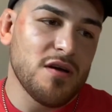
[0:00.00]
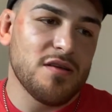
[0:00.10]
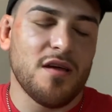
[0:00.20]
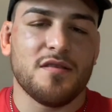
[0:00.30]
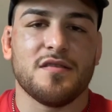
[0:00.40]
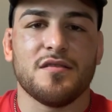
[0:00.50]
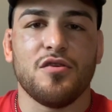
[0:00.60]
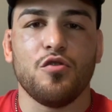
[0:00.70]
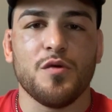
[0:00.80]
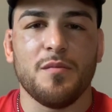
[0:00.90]
Yes,
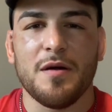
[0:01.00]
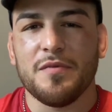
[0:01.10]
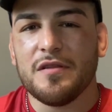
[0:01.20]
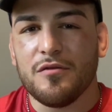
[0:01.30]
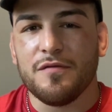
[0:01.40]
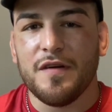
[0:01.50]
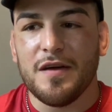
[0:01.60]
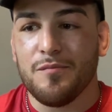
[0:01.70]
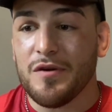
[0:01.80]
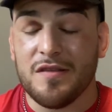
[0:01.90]
Colby might be a little
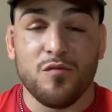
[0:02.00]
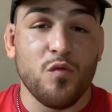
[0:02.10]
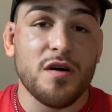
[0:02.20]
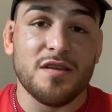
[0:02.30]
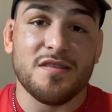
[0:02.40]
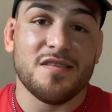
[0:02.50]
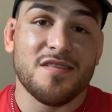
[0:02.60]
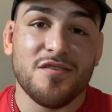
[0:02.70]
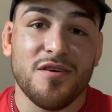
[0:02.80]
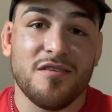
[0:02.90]
fake, but it's one,
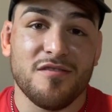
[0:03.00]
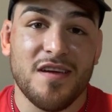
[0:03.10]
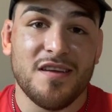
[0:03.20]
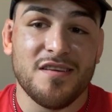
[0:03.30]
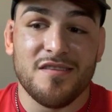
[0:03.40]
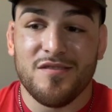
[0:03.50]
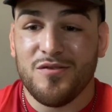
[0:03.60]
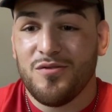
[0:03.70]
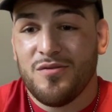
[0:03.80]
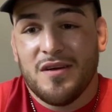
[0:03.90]
still entertaining, and
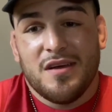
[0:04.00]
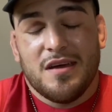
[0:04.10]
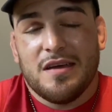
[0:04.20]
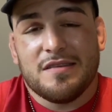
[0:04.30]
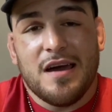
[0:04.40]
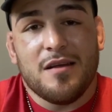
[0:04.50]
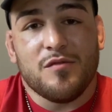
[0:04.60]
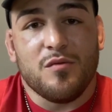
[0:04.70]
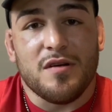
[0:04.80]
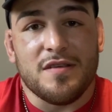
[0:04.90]
two, it's got him
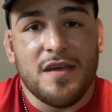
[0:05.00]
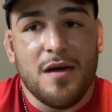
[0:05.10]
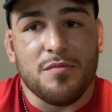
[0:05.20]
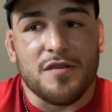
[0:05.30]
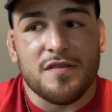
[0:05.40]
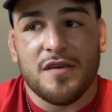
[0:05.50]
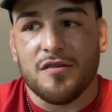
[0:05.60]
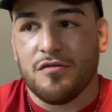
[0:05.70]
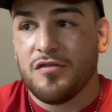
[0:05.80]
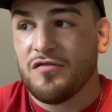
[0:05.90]
to where he's at. But this King
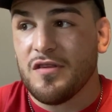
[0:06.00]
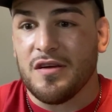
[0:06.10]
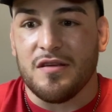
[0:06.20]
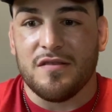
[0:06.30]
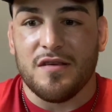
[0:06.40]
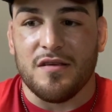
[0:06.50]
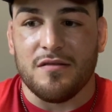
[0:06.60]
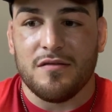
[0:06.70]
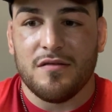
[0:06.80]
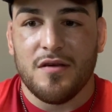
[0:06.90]
of Cringe thing
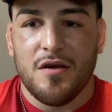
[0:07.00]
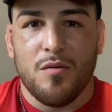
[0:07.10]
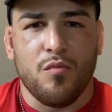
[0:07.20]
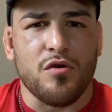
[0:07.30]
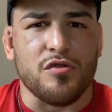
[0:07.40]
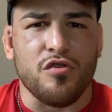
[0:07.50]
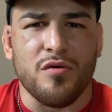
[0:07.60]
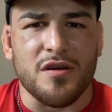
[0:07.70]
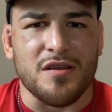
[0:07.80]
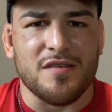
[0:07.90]
is more annoying.